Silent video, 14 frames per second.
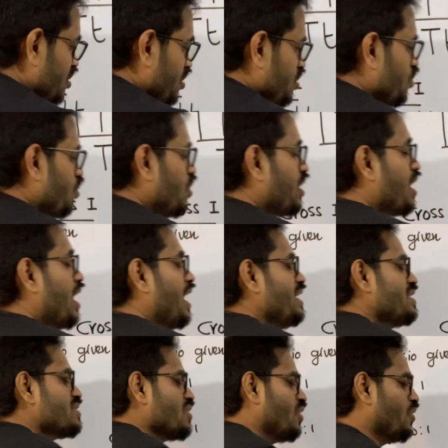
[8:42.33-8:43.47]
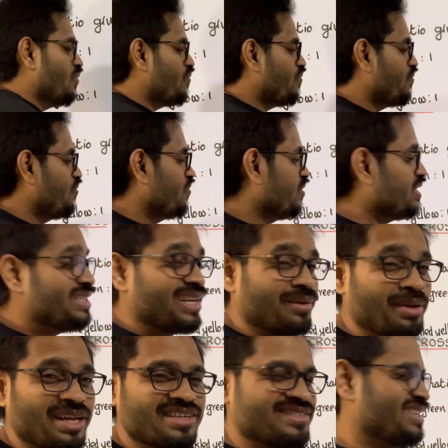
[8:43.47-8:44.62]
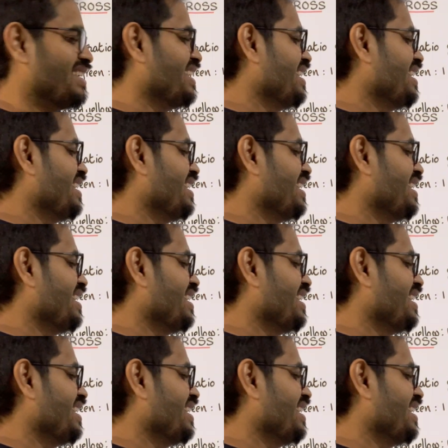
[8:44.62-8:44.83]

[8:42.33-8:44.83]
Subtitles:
two kinds of gametes.